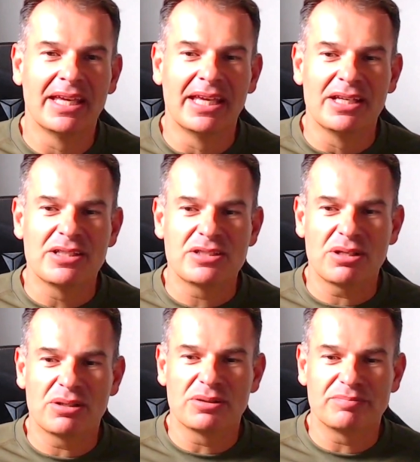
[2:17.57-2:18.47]

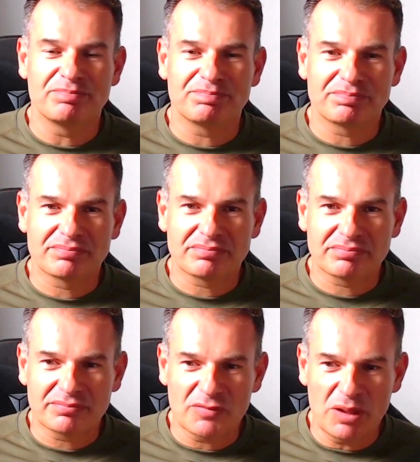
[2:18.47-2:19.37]
So
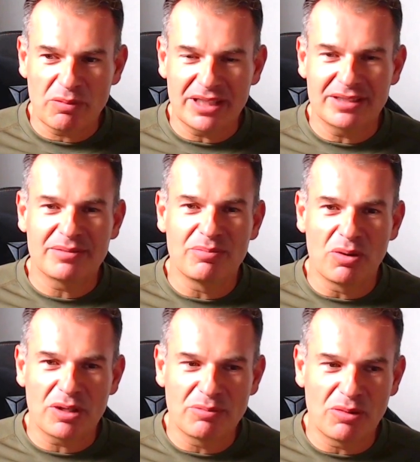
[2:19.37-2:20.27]
we went
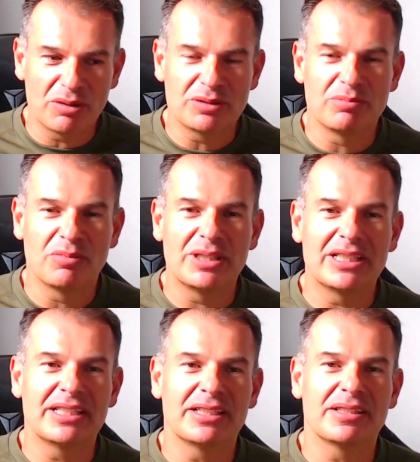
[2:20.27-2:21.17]
more and more into
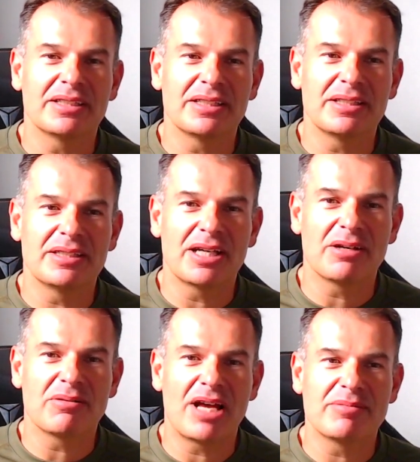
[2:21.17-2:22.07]
building
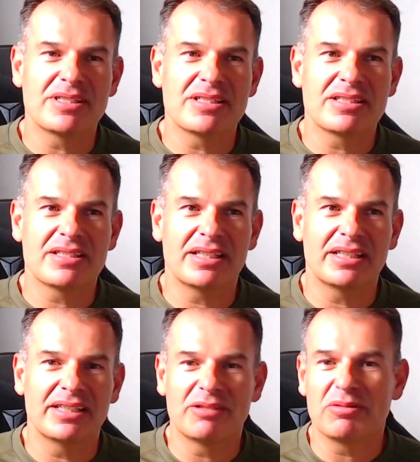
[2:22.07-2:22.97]
dioramas, and
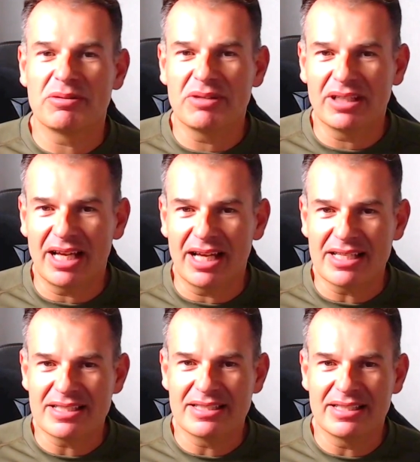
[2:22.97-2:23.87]
then we
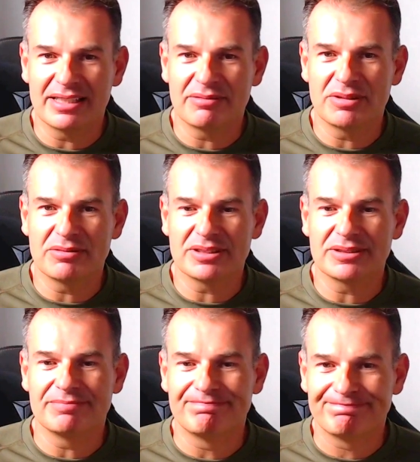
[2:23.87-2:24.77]
realized that we were
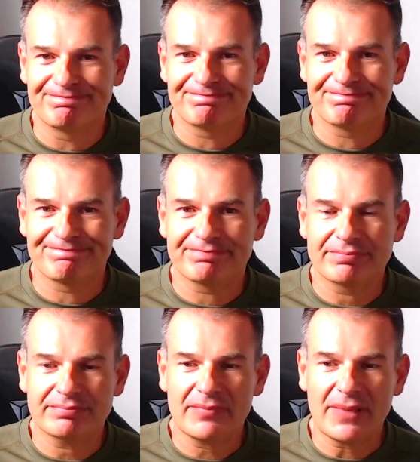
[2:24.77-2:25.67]

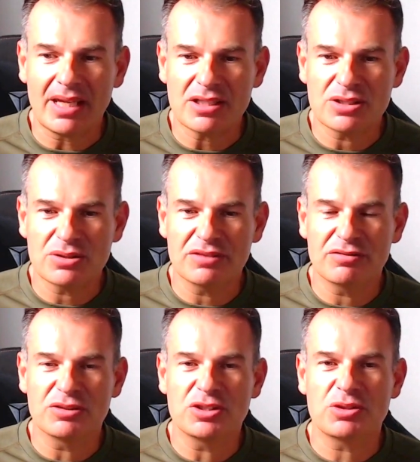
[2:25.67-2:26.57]
sort of
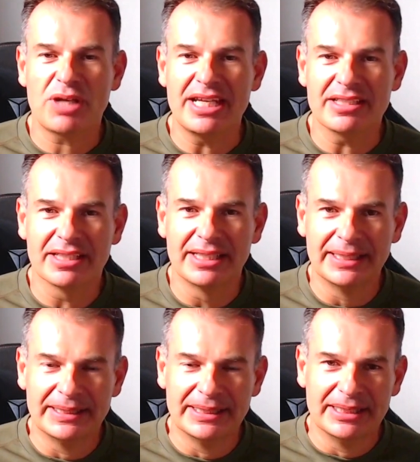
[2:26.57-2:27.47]
constrained
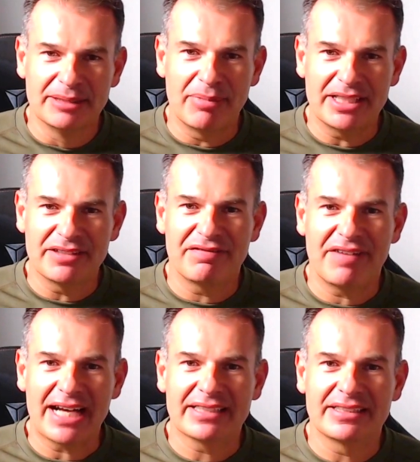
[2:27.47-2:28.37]
by the
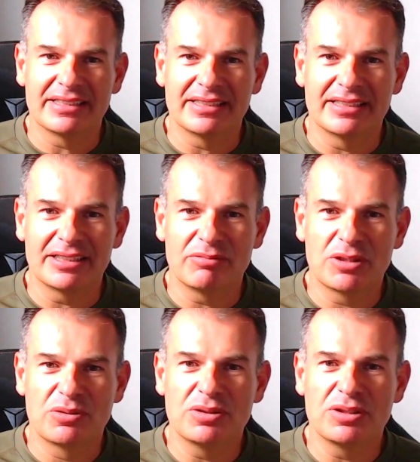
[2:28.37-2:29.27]
fact that we
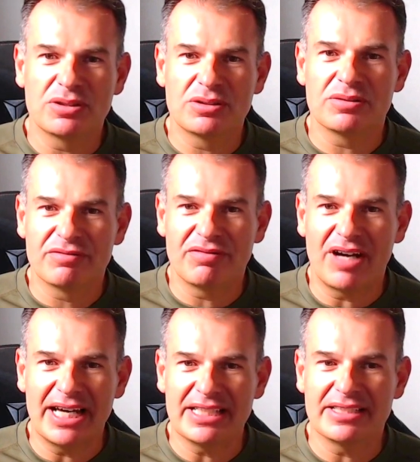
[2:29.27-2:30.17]
couldn't
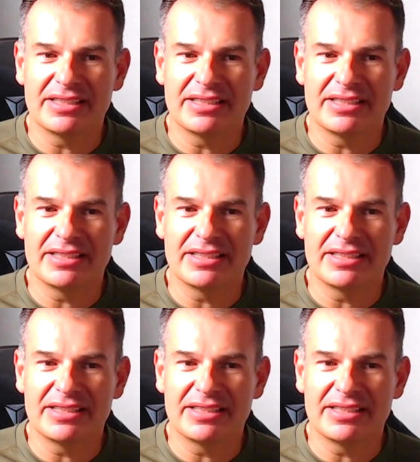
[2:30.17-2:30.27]
find